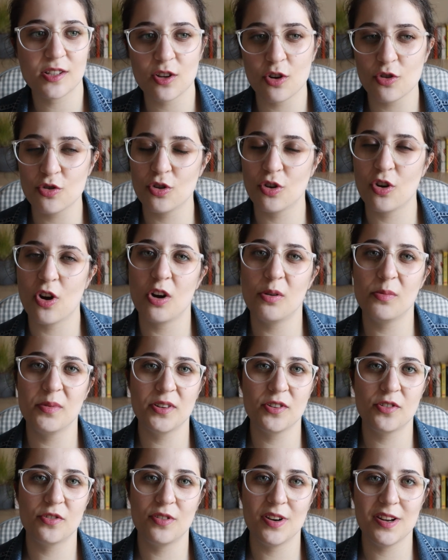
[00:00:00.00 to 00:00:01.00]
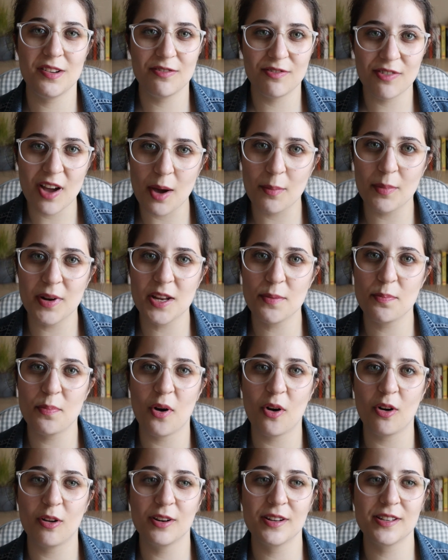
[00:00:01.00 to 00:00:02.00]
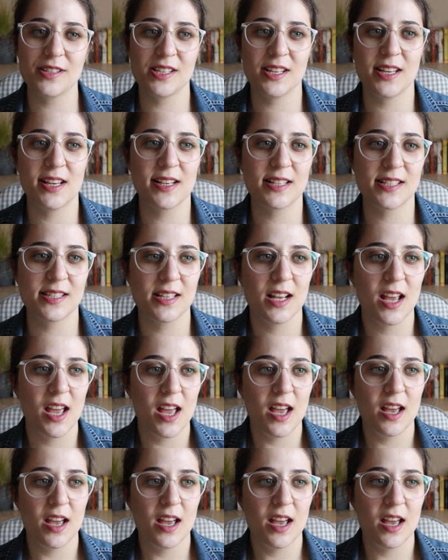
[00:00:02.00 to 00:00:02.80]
social commentary, family politics,